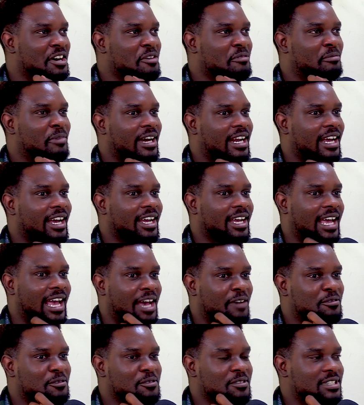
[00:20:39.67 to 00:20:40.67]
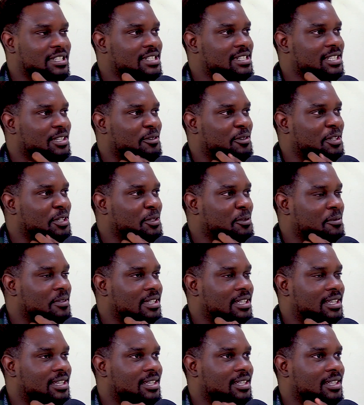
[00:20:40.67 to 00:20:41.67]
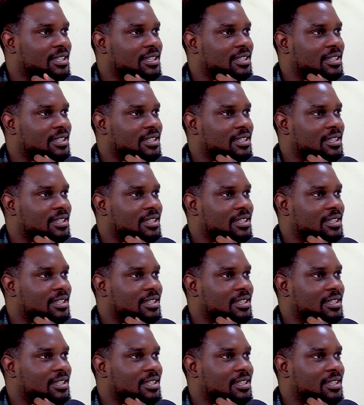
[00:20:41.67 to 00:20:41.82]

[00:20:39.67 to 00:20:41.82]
But I have to disagree with